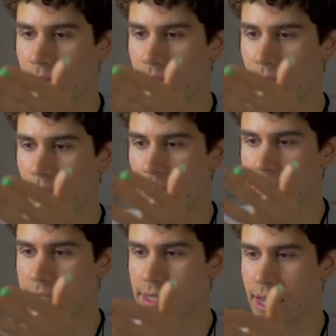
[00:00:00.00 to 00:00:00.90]
a
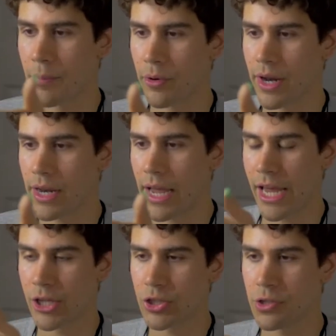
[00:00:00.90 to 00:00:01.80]
separate
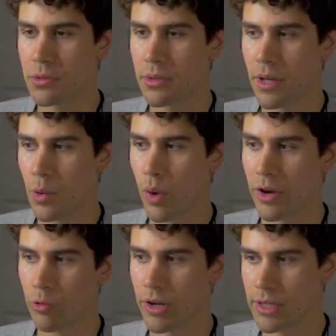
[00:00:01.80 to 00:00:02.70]
issue when
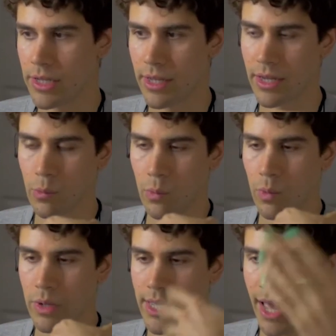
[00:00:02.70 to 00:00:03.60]
really like
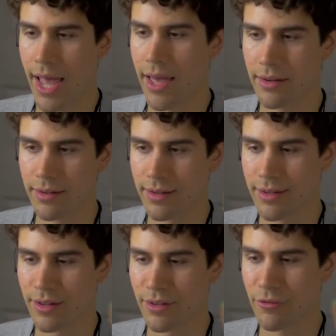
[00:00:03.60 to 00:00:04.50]
we can't
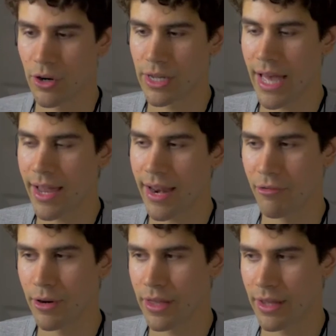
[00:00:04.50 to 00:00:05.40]
forget
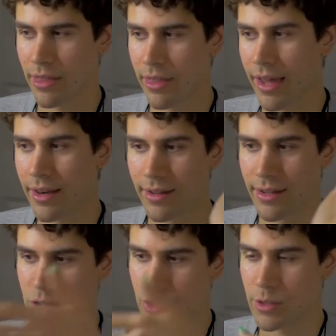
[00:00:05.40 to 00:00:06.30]
everything that
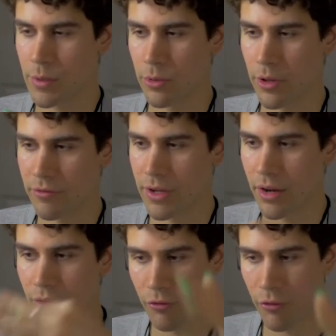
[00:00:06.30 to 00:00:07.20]
trans people have
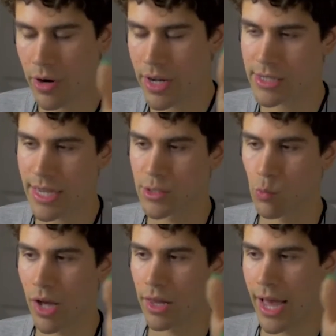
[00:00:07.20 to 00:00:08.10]
done for us, as
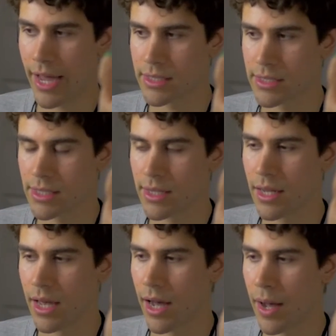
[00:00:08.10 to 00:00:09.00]
well as,
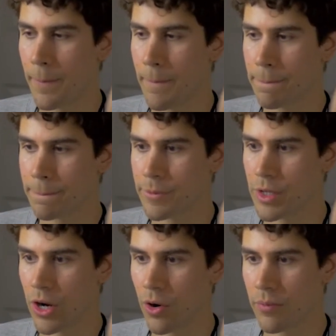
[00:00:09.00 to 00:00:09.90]
um, you know,